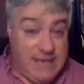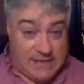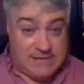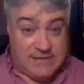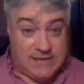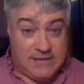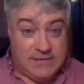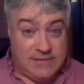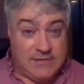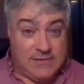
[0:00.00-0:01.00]
disc,
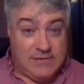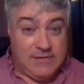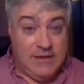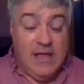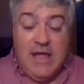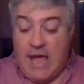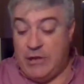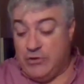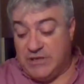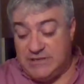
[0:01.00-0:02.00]
and
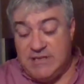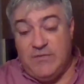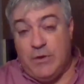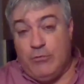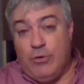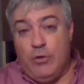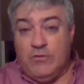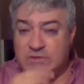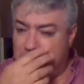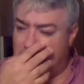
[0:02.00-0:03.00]
you could see the
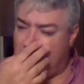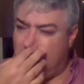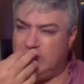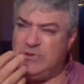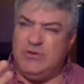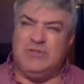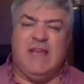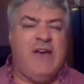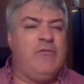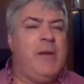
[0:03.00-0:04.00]
grooves, and the grooves usually
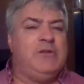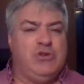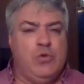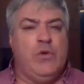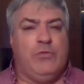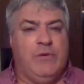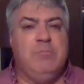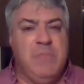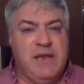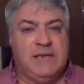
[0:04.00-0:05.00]
have about 2 or 3
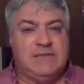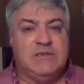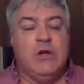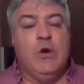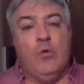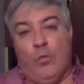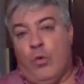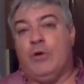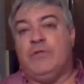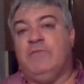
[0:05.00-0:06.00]
minutes
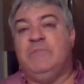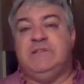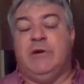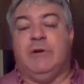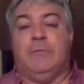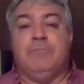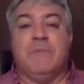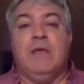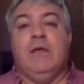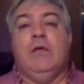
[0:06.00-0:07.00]
worth of material.
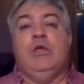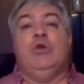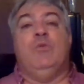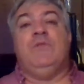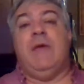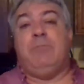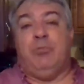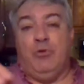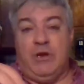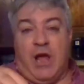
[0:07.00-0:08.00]
You would then
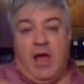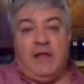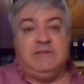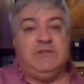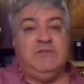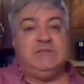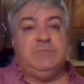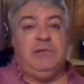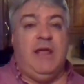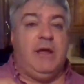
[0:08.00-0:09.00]
put it onto this
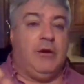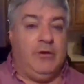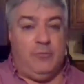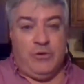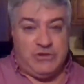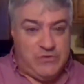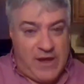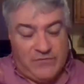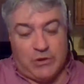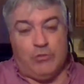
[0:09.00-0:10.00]
player, which you'd
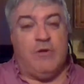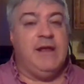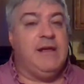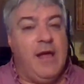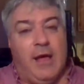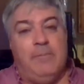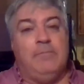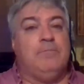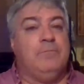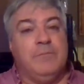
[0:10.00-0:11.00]
have to crank up.